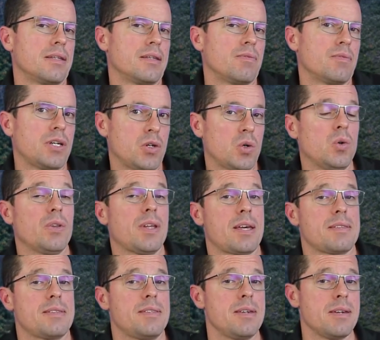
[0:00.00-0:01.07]
we call
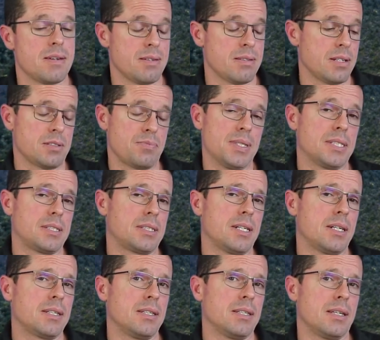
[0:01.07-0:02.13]
that thing that's been
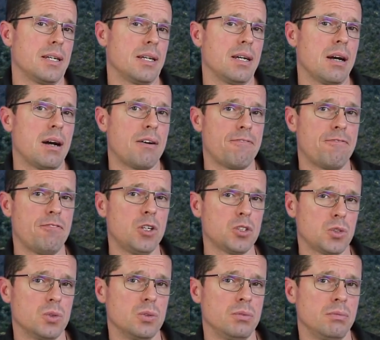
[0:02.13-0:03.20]
stuck in there a
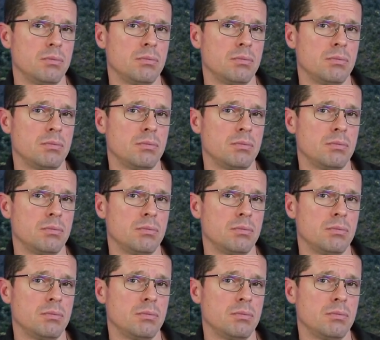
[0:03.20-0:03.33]
fossil.